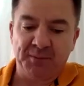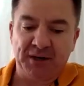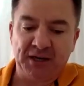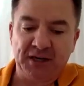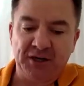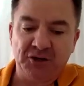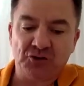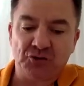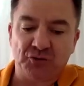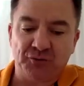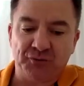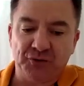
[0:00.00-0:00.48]
And
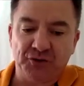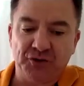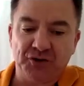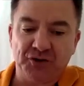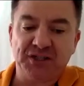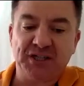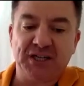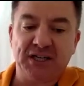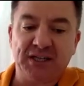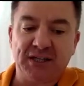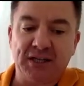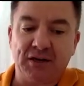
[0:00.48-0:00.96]

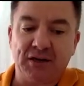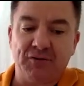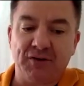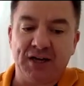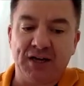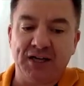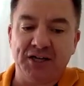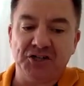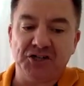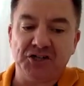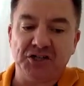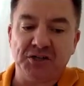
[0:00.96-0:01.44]
introverts get their
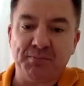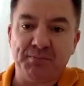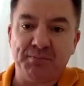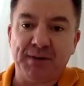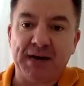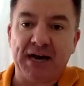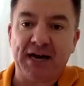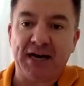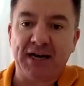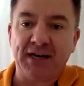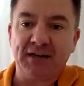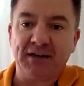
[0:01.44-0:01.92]
energy
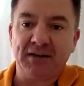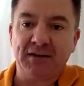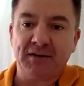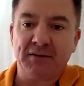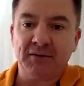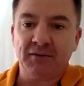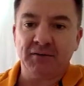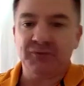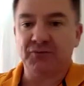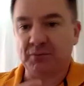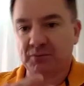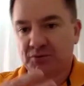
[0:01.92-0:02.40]
back
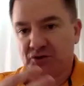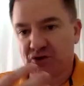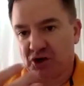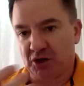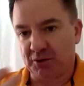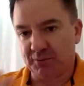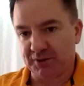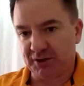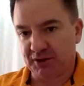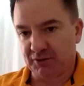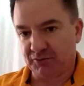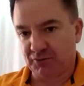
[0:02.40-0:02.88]
from
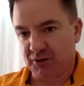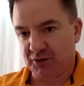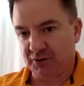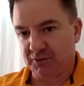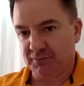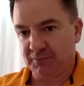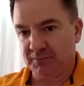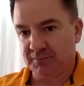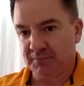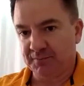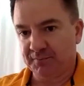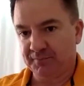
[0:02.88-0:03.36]
time on their own,